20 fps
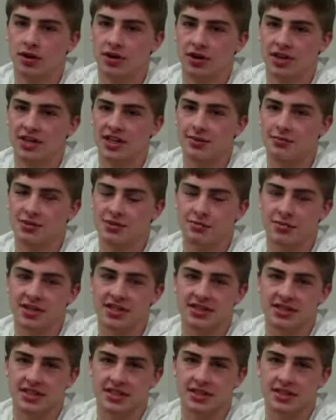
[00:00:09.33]
Well, it keeps you
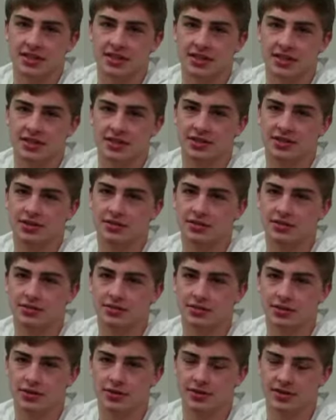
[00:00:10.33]
busy. You're
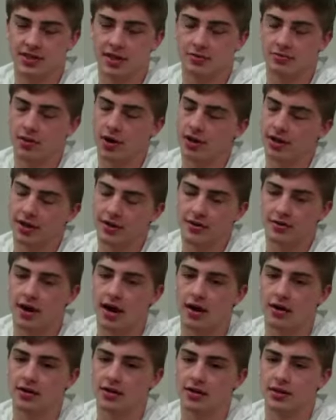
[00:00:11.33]
doing something all year
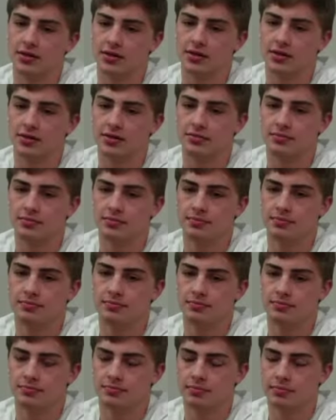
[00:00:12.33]
round and
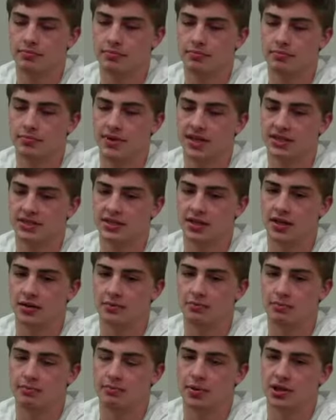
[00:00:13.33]
makes you
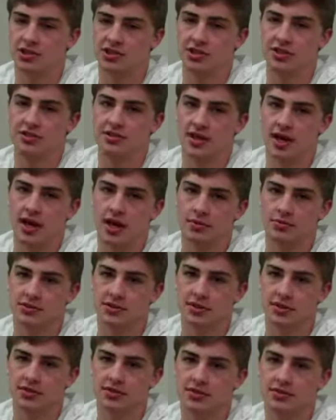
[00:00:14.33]
budget your time,
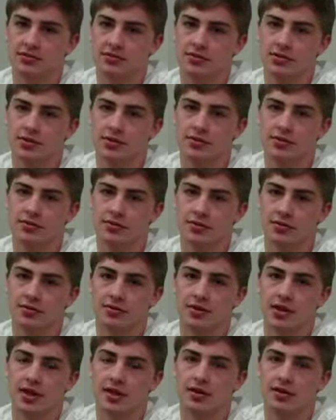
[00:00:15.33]
so it's good for
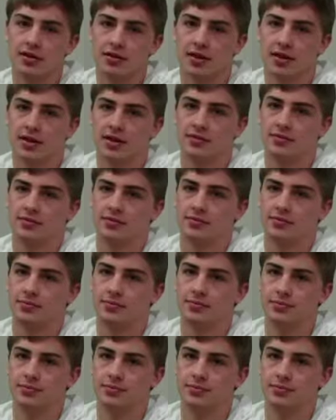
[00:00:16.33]
later in life.